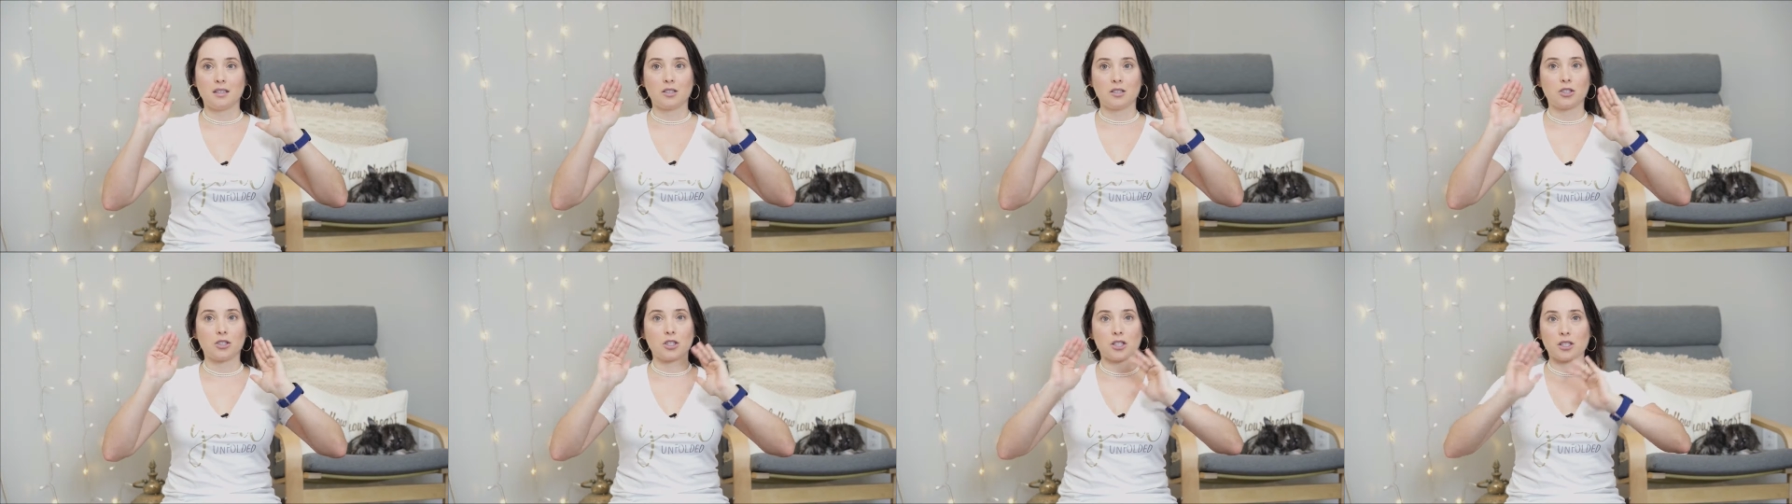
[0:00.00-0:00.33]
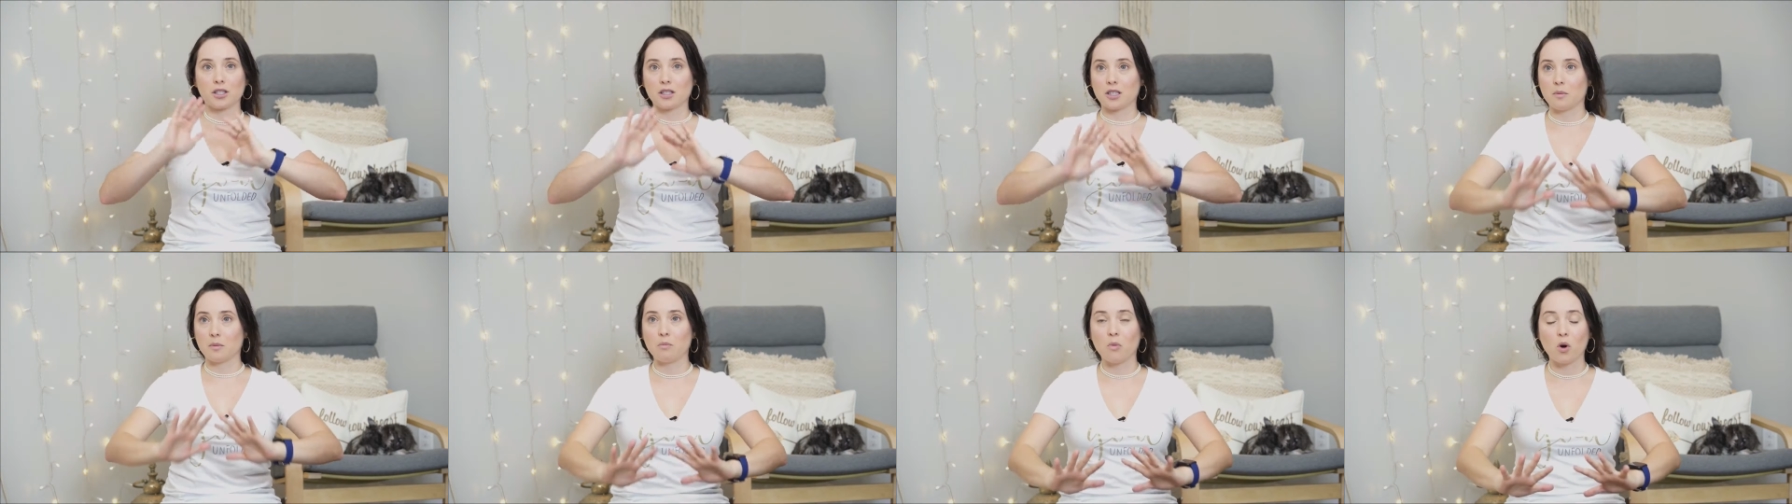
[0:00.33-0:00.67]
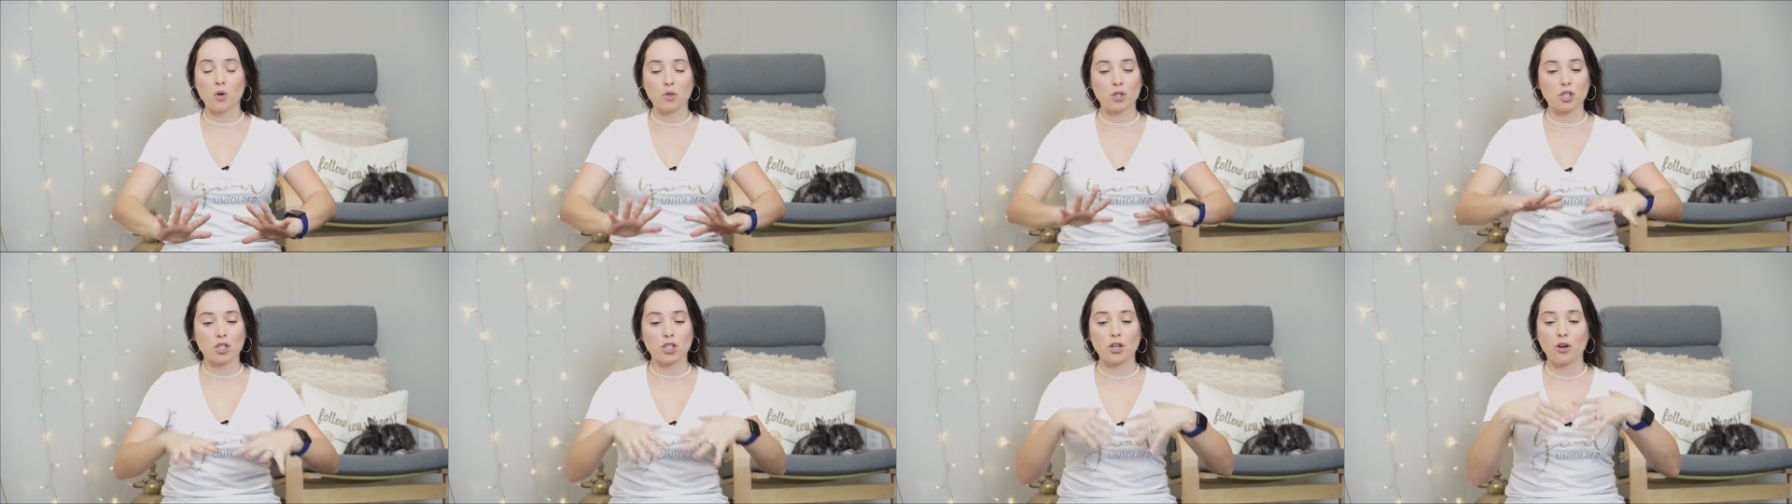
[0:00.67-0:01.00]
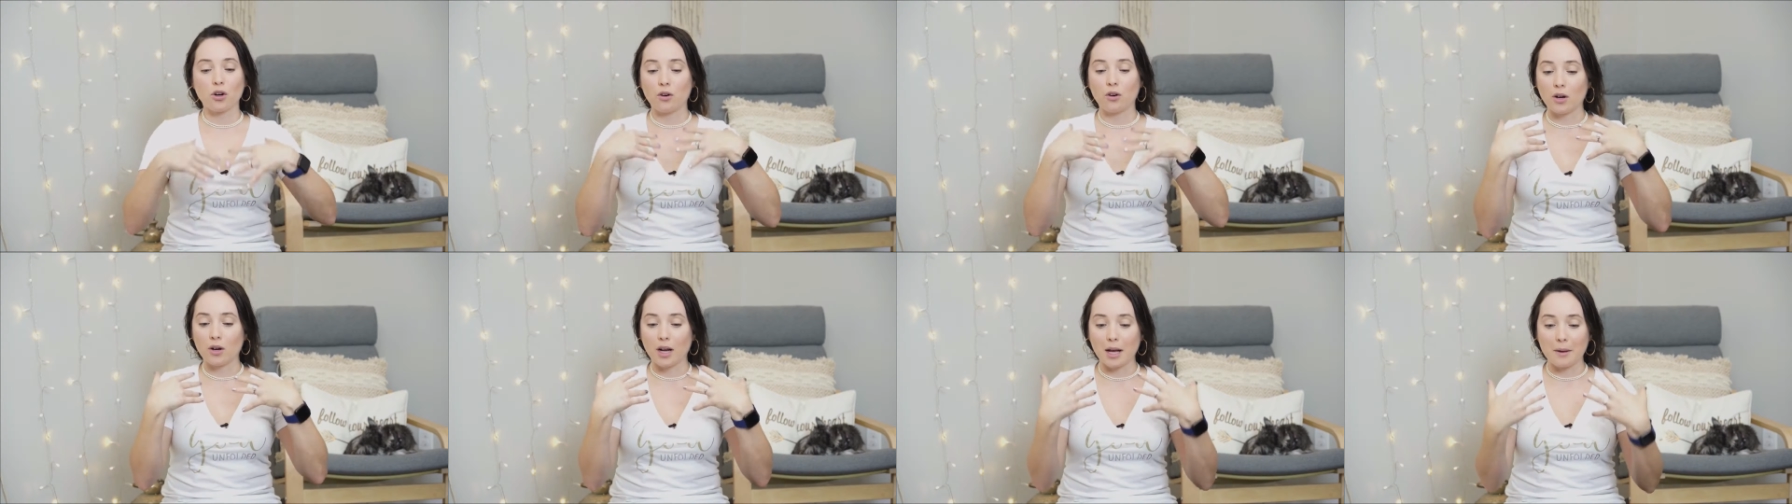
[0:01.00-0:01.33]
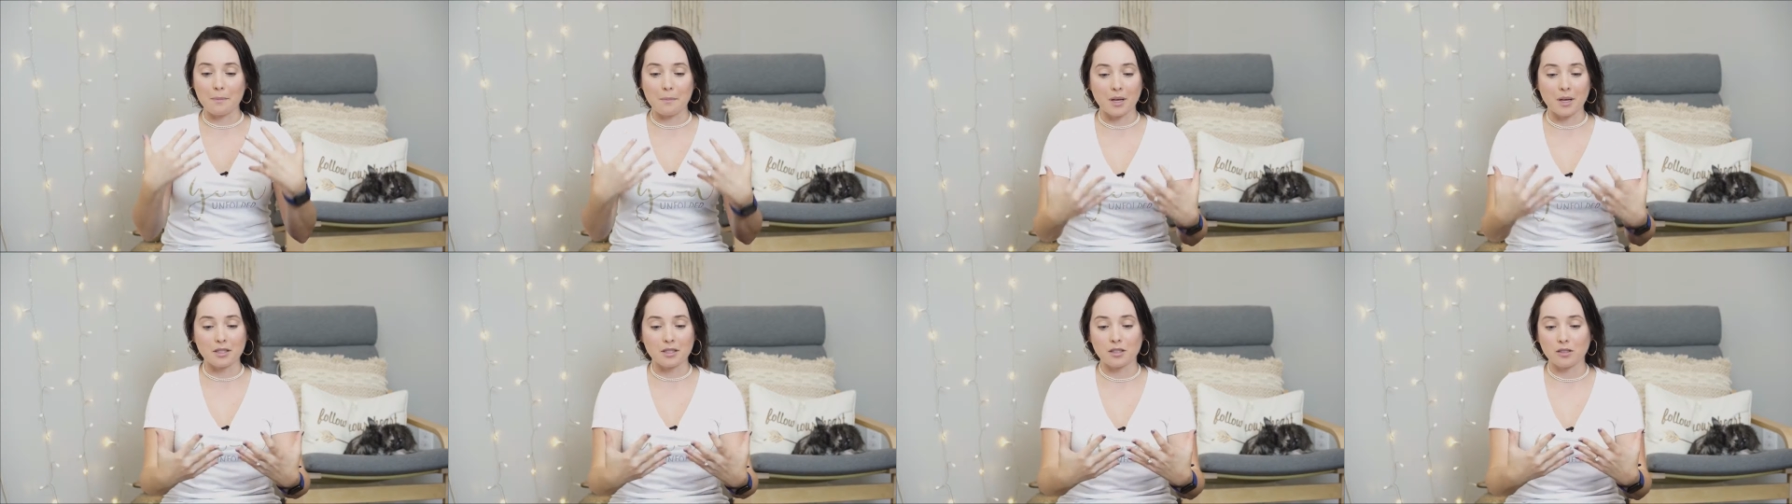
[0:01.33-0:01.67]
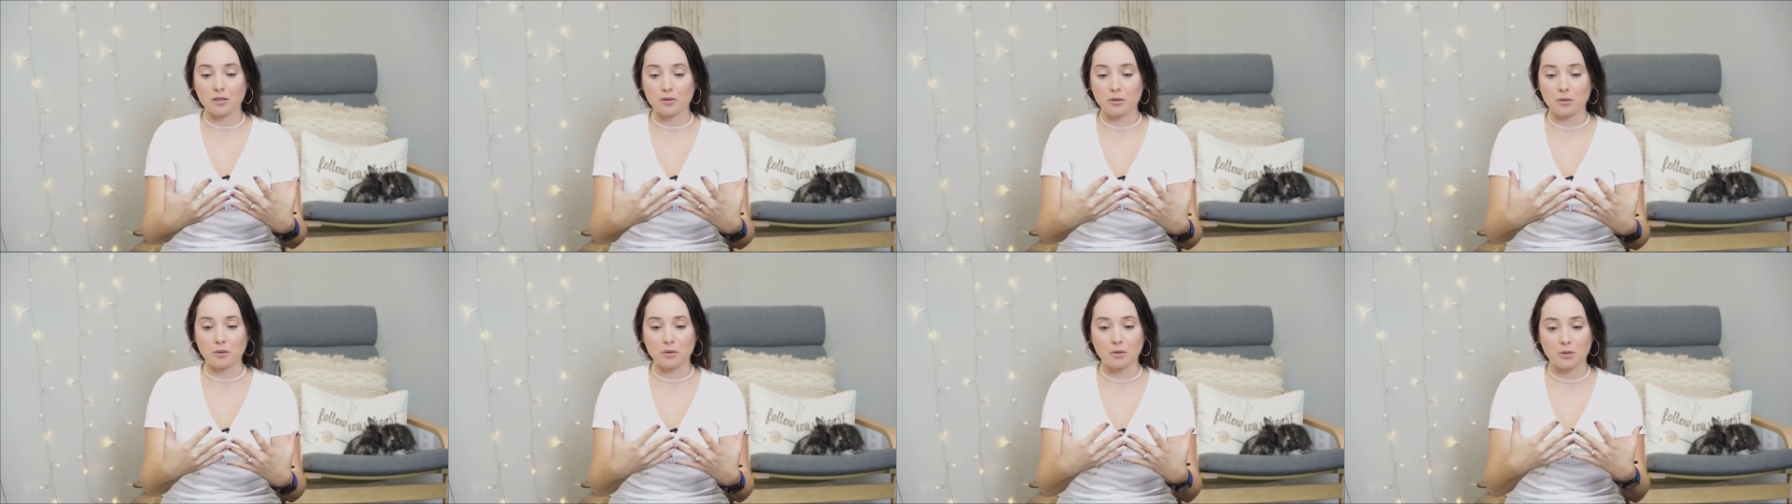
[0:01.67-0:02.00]
just emotional and
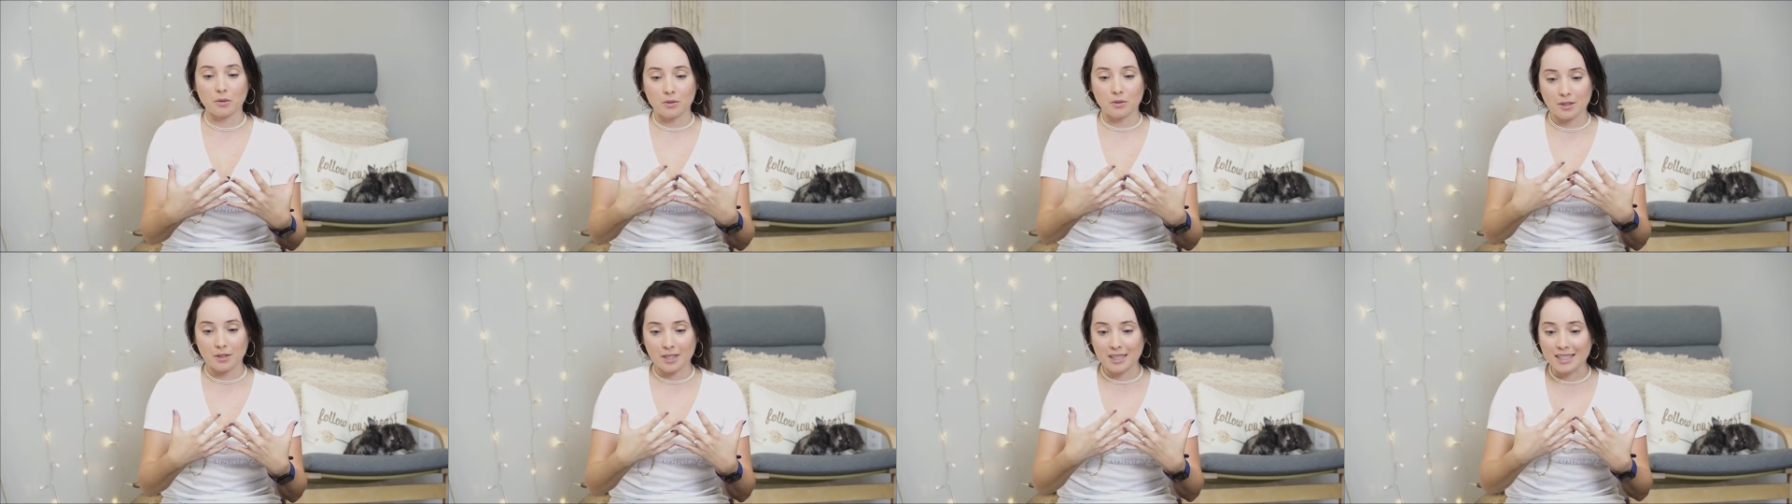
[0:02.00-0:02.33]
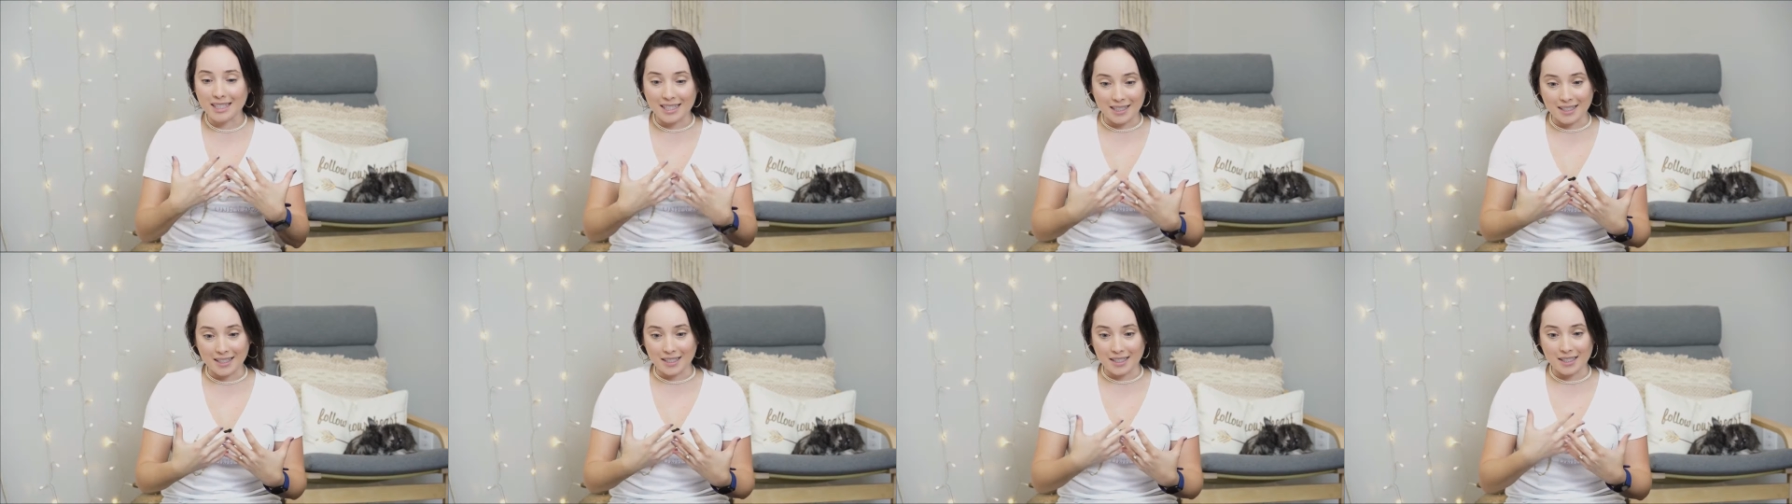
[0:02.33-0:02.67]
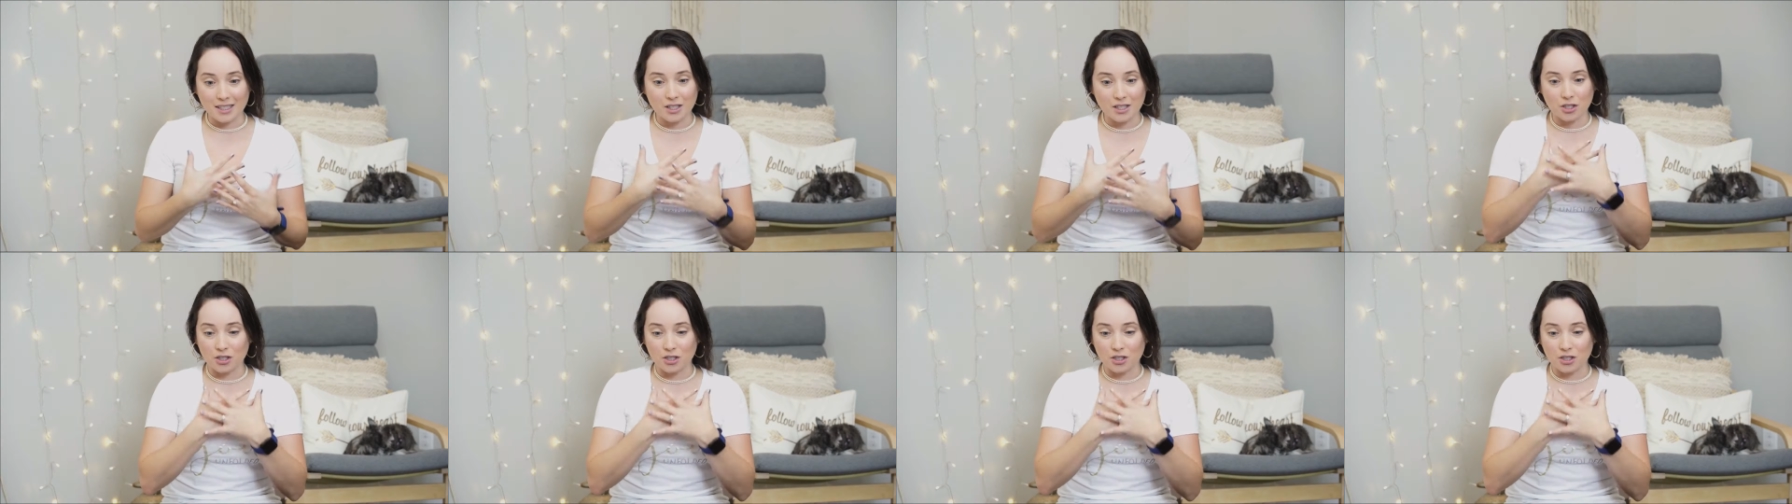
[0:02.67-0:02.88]
mental steadiness,